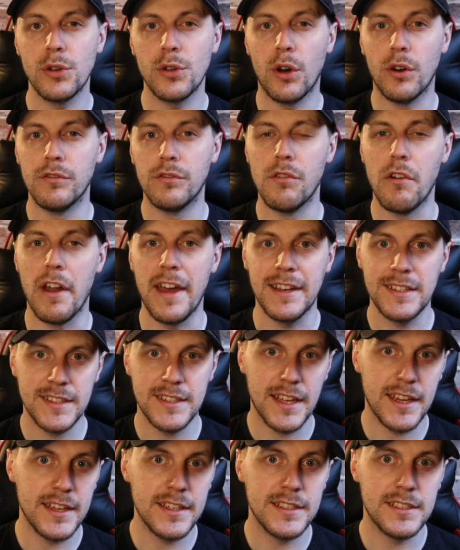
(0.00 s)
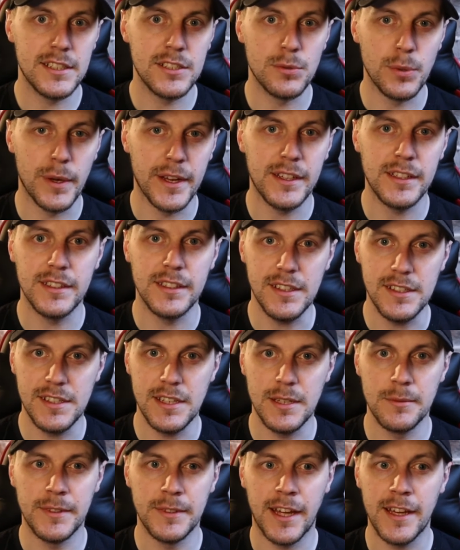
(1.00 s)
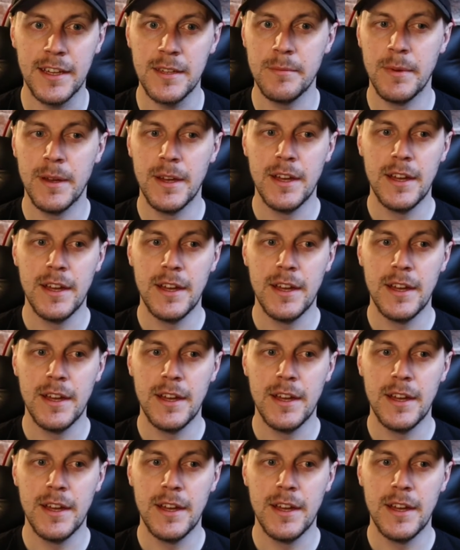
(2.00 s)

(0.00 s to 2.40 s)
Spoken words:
of rest days as well at the same time.